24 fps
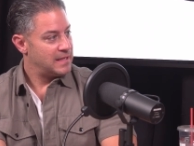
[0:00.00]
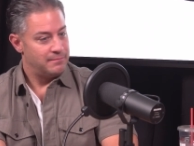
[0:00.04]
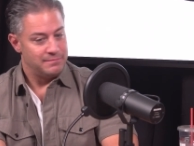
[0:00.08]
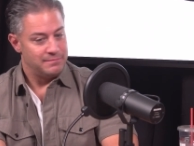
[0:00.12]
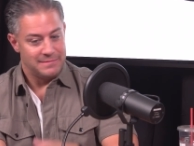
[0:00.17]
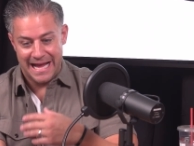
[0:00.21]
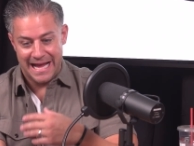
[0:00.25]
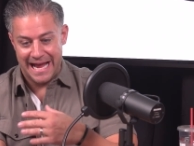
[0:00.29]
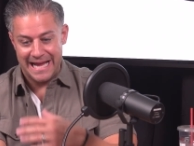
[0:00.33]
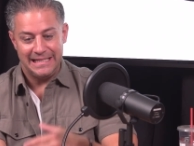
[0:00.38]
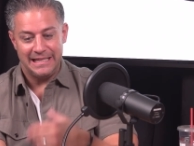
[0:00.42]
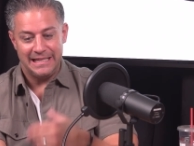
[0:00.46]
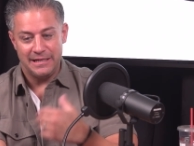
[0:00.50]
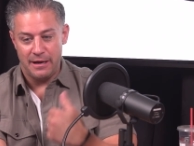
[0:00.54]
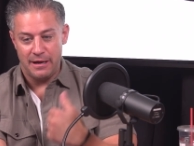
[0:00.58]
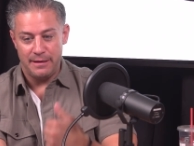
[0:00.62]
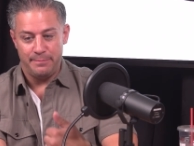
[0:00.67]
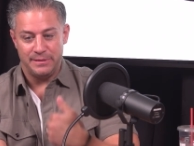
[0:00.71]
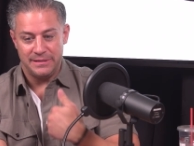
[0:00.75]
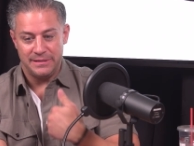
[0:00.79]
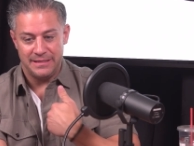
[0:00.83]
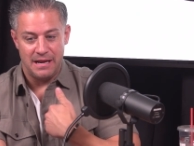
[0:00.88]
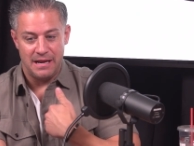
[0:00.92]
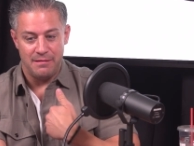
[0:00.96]

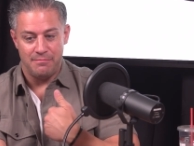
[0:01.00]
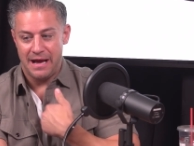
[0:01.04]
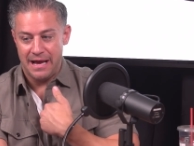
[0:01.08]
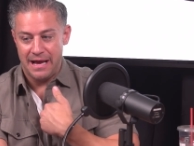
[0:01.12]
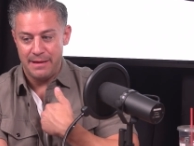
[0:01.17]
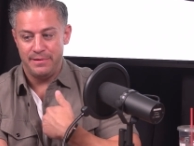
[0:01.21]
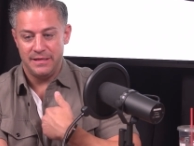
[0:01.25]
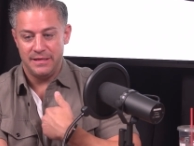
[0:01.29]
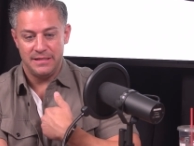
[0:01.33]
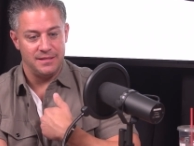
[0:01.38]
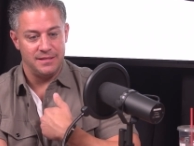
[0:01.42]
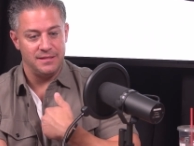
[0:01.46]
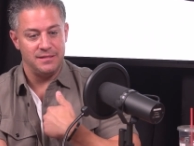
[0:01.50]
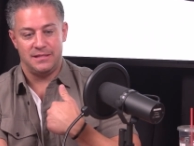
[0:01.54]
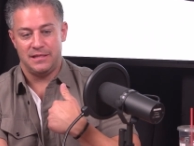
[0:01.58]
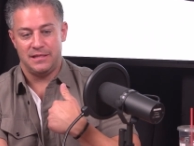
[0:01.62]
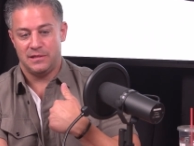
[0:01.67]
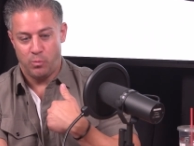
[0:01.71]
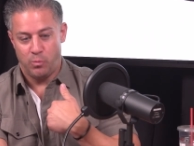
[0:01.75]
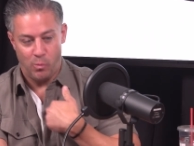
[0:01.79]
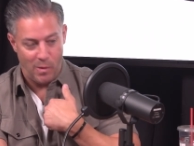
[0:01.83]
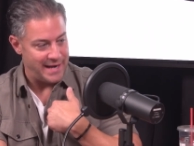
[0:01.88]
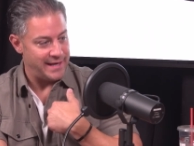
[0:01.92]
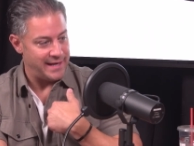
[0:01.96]
99% of my business is
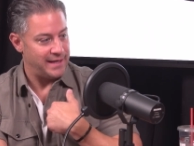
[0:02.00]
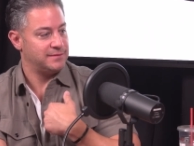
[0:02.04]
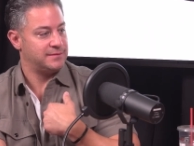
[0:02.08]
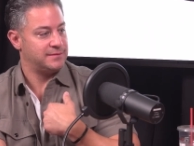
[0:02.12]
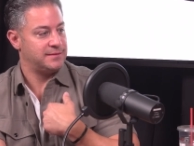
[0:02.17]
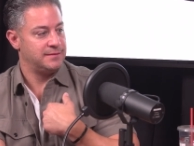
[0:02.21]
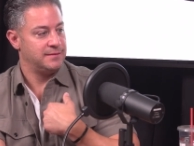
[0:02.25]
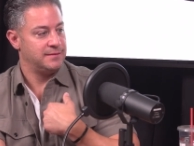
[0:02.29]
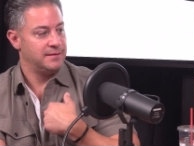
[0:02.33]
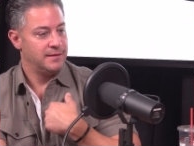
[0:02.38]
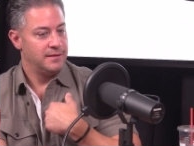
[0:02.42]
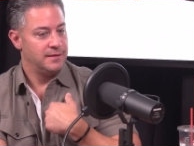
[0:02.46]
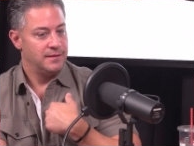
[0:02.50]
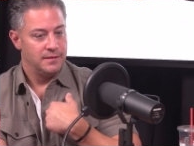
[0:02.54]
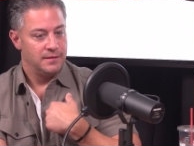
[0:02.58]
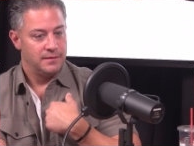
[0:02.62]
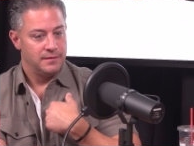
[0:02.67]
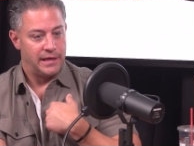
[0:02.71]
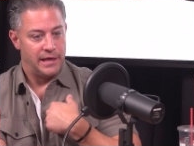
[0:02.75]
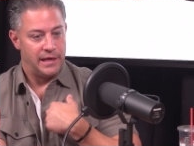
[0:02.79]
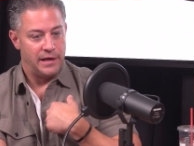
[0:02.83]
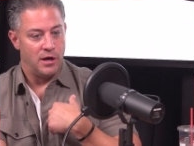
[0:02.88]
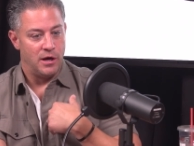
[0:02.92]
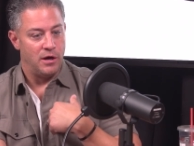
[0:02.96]
weddings.
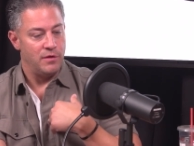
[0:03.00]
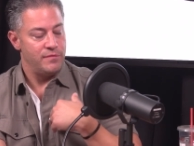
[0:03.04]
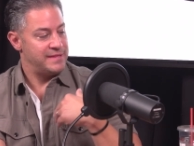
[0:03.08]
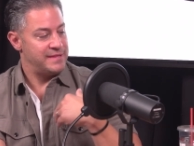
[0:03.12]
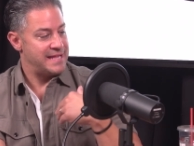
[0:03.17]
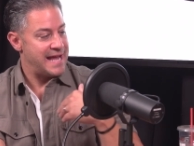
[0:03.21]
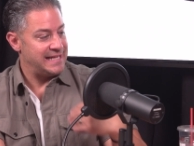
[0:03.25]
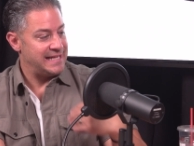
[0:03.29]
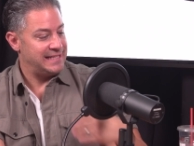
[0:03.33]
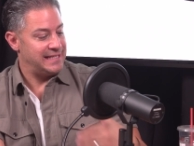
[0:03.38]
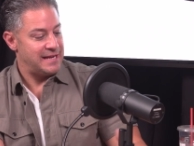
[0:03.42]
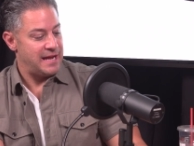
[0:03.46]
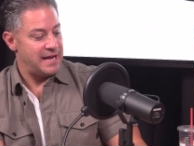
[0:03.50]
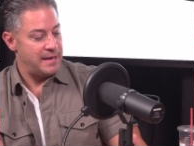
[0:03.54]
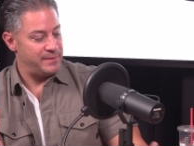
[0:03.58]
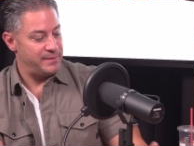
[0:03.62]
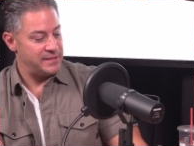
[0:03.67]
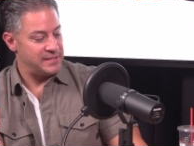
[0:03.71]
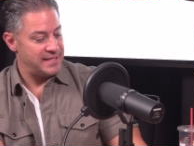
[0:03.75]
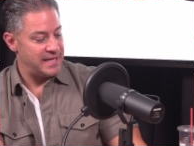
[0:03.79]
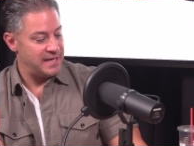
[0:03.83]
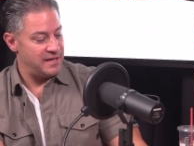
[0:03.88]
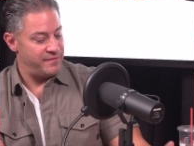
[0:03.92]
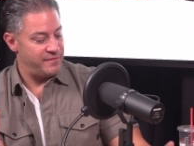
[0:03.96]
You know,
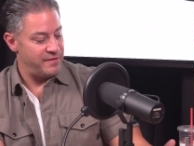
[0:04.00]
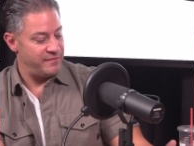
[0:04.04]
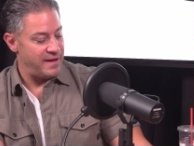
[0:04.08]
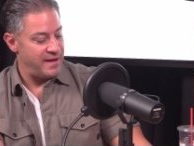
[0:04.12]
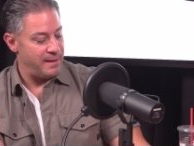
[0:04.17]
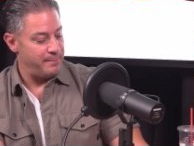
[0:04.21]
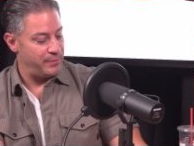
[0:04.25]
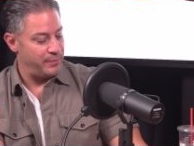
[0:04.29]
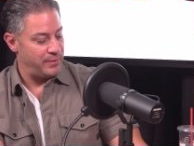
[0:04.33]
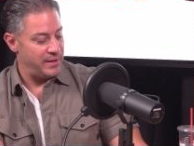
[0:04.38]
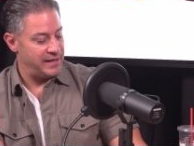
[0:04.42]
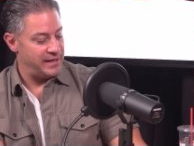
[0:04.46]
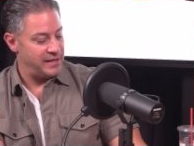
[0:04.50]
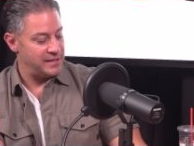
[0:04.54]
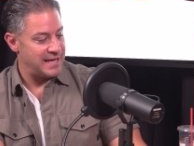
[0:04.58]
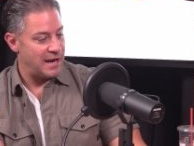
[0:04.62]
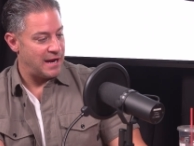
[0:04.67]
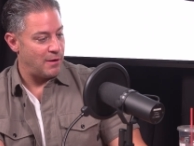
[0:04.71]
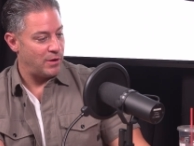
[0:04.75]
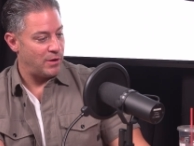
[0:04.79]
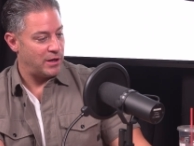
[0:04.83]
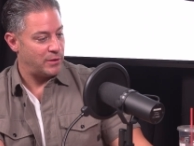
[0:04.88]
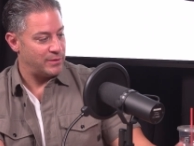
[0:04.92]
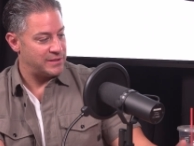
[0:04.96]
99% of event planners that
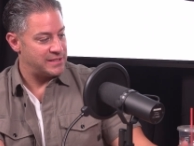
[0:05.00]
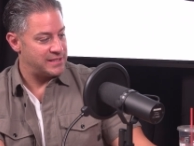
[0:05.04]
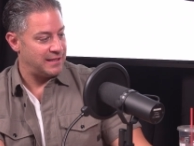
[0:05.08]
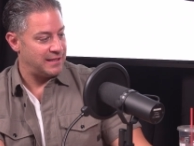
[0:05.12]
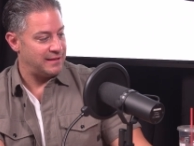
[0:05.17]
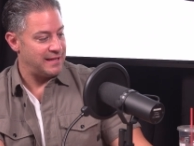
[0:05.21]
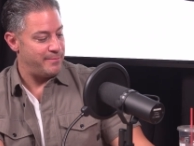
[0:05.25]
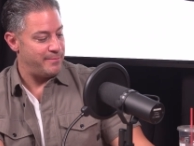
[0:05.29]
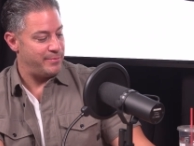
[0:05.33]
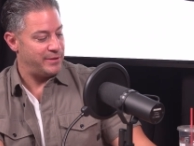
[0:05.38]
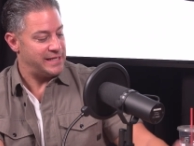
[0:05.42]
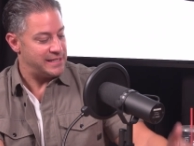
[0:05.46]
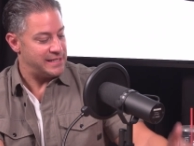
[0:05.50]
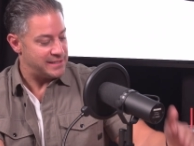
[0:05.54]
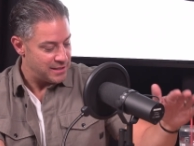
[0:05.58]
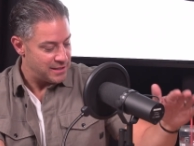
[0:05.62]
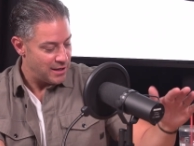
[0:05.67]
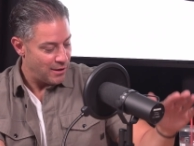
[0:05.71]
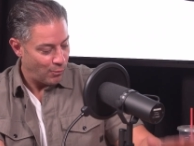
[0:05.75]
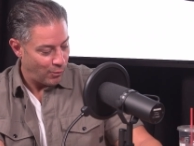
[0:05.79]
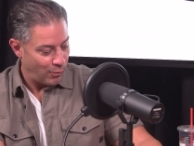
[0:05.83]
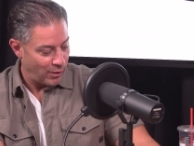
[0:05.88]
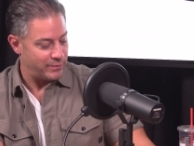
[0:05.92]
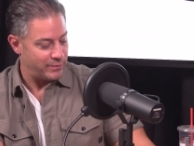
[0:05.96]
work with celebrities
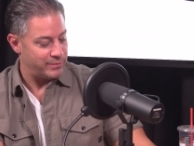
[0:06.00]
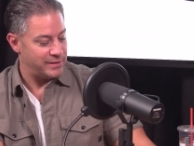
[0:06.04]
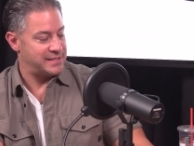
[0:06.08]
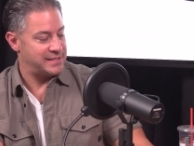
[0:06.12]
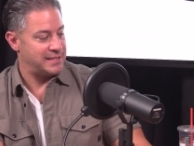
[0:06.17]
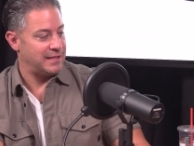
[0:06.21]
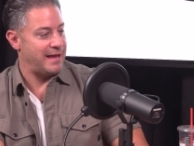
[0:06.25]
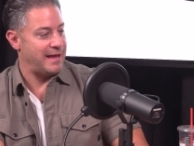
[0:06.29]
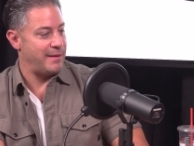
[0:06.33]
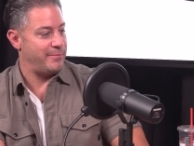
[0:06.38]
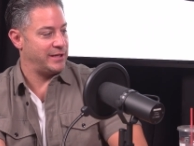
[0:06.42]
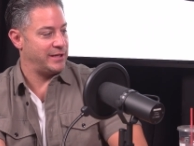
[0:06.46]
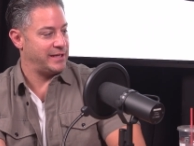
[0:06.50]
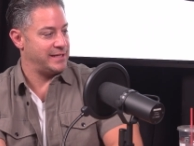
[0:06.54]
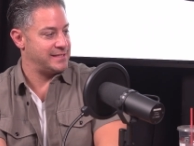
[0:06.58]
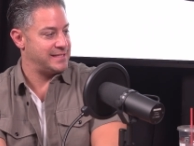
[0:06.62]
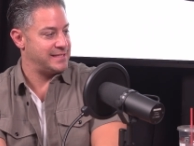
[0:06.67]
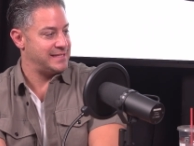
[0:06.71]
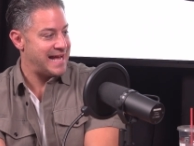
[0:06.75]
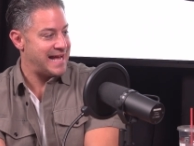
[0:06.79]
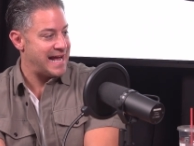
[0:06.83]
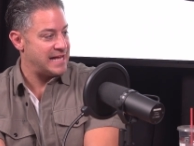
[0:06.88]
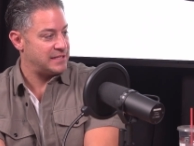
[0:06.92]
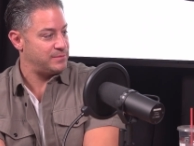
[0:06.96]
work with celebrities.
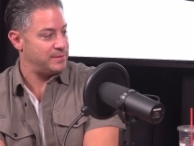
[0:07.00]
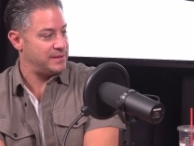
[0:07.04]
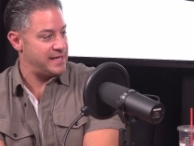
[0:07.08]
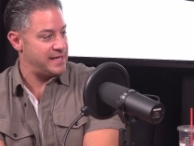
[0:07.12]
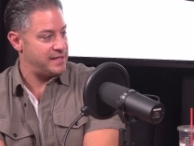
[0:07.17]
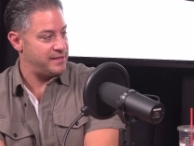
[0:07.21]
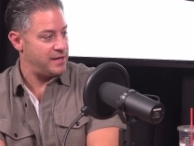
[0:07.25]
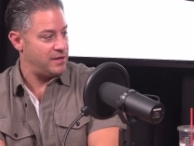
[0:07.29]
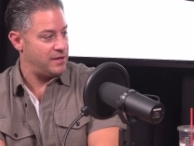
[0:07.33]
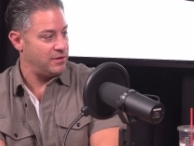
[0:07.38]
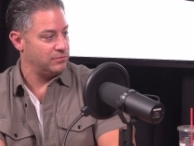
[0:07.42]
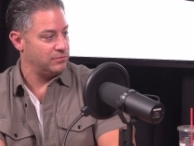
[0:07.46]
That's what they do.